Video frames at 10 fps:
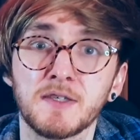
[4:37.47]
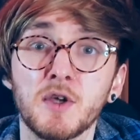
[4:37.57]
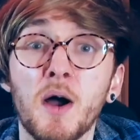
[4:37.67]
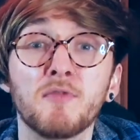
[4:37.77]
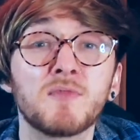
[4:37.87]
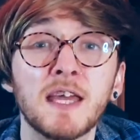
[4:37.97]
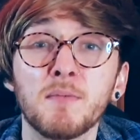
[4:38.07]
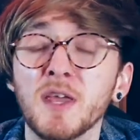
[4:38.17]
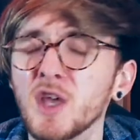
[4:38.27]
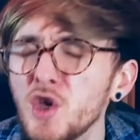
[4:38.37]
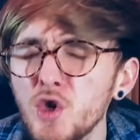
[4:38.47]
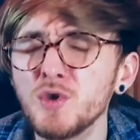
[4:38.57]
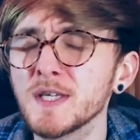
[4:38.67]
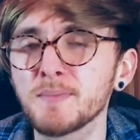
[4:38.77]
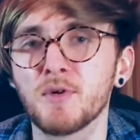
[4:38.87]
and so I take
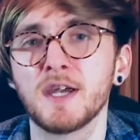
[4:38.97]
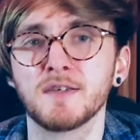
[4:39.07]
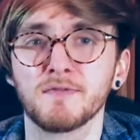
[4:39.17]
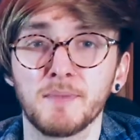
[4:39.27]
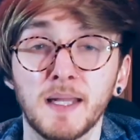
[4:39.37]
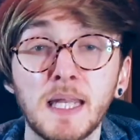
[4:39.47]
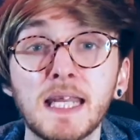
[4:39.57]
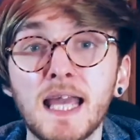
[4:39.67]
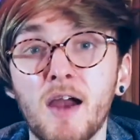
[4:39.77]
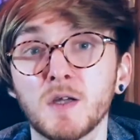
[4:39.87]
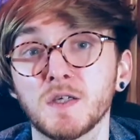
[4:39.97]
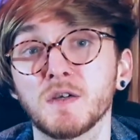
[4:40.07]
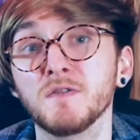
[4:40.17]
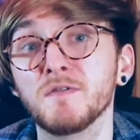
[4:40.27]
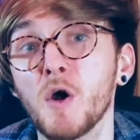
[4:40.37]
huge inspiration from the lead character,
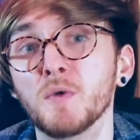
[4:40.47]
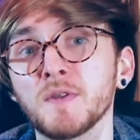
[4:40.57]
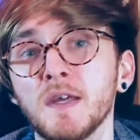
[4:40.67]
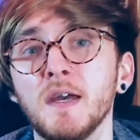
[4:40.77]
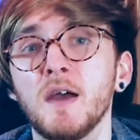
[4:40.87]
Kvoth,